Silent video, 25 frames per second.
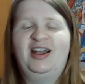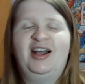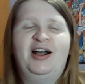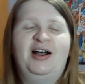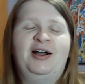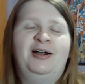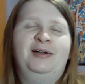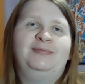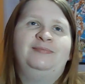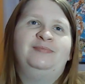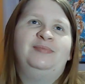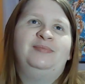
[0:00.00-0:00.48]

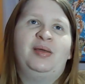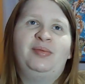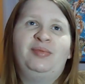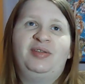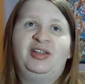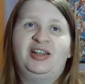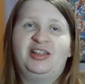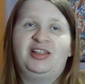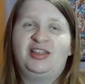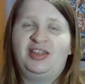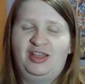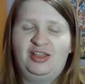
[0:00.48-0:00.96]
I
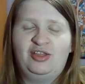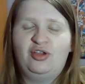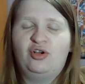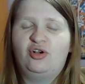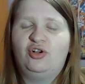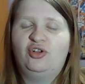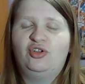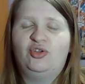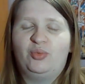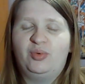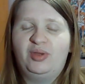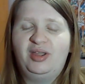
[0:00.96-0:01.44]
mean, it's
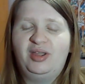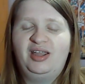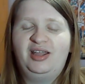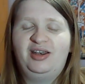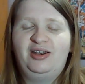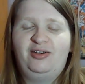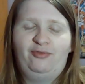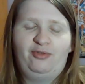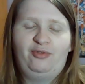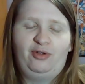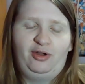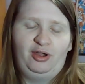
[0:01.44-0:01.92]
hard to read
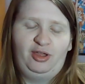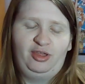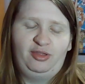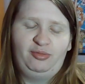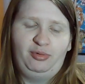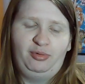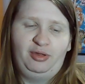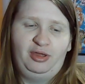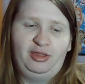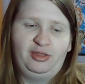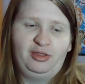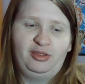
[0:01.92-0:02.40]
in various
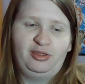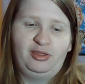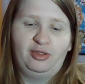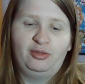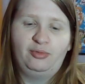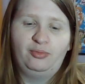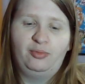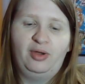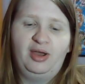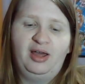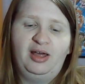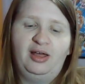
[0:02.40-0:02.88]
places as
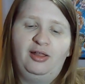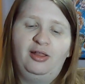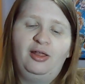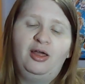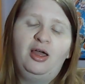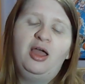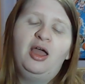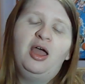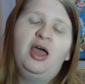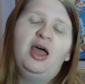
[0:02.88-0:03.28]
well.